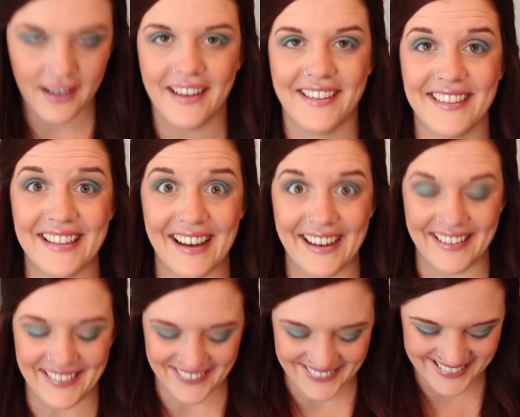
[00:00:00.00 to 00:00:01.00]
And
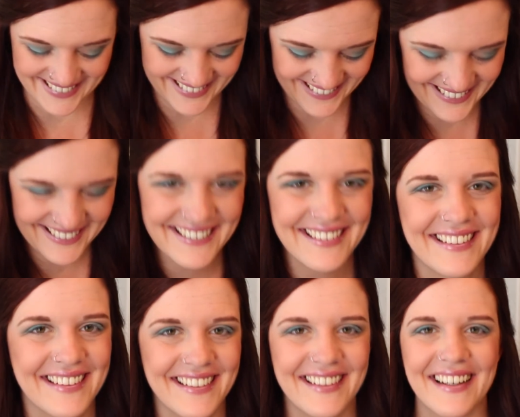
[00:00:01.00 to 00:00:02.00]
now
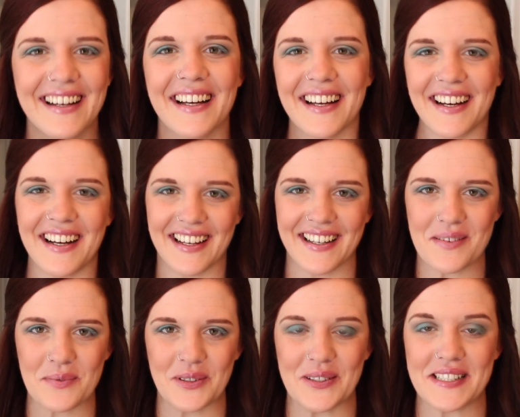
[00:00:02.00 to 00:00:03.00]
I
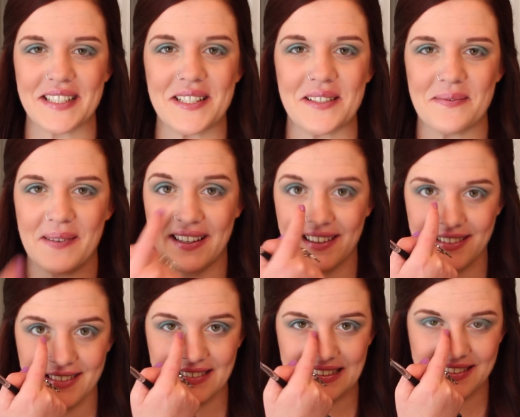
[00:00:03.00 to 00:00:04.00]
am going to do my
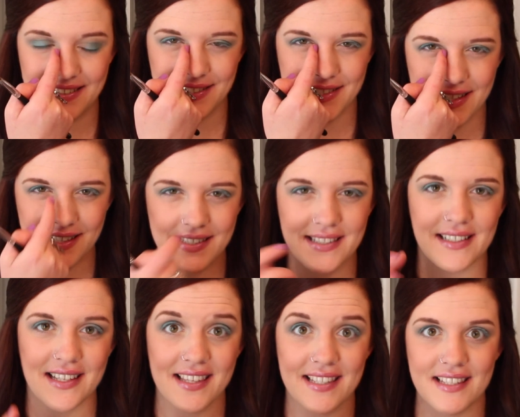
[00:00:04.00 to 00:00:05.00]
inner lid just
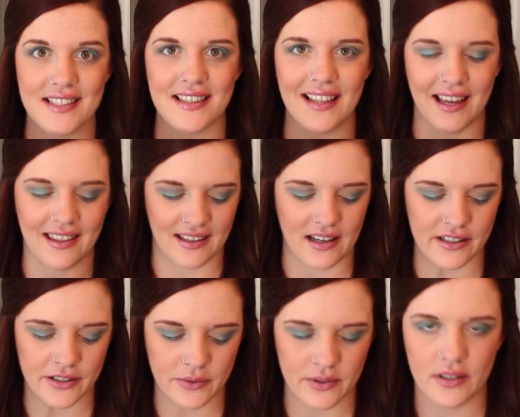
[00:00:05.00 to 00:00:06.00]
slightly. I
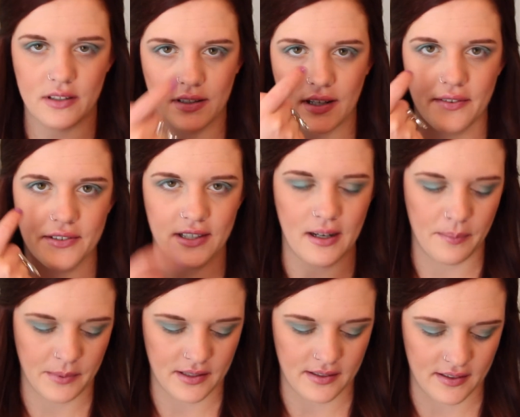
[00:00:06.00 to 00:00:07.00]
don't want to cover
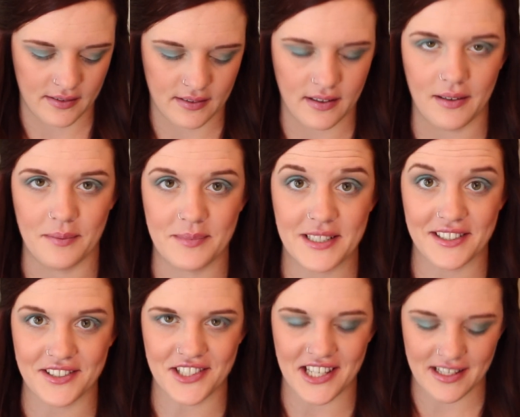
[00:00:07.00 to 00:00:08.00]
up the
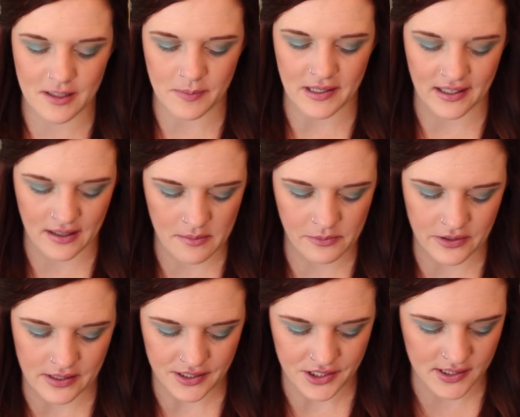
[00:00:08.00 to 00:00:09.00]
teal shades, but I am
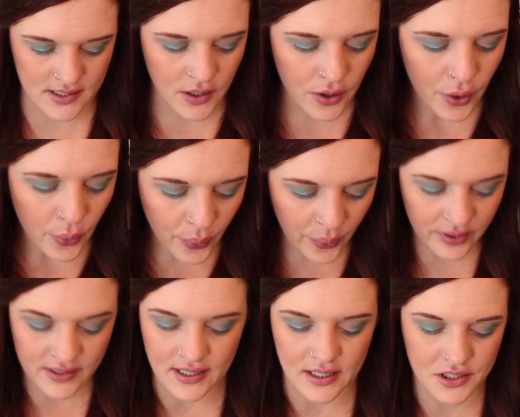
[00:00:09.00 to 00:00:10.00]
going to just
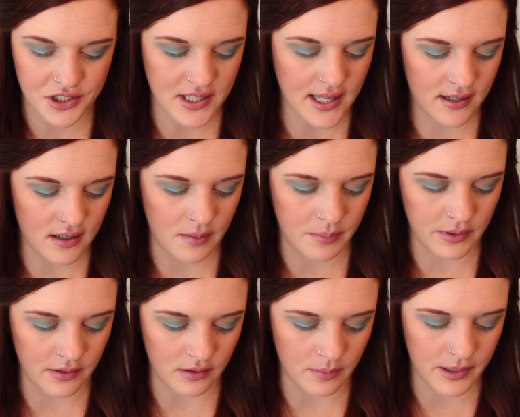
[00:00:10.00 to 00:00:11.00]
touch that up a
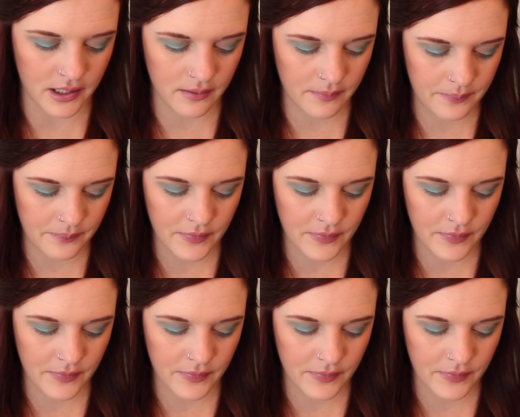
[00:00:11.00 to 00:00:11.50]
little bit.